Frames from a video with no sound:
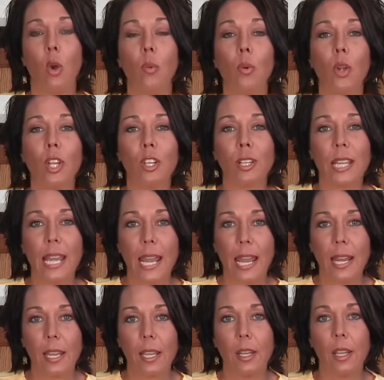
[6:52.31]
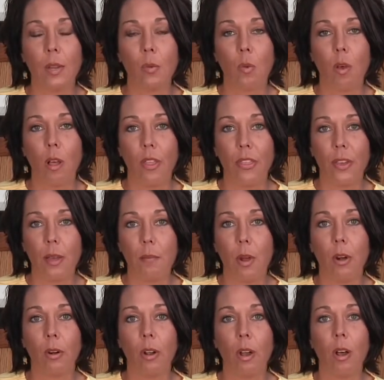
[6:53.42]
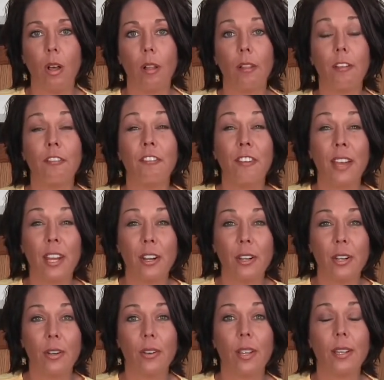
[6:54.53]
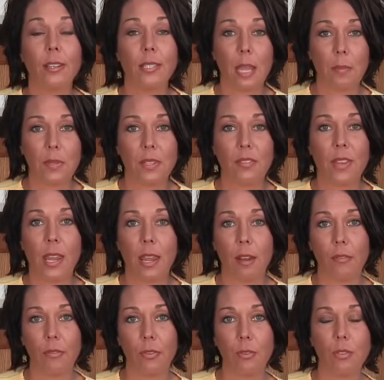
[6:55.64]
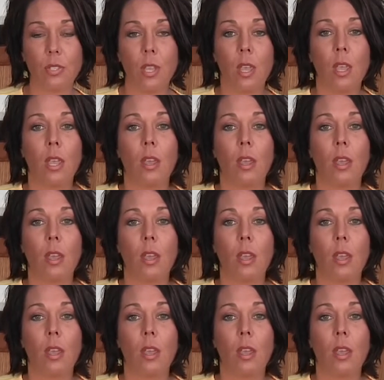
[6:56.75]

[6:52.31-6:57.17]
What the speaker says: Royal Canin and Waltham are all veterinary types of canned foods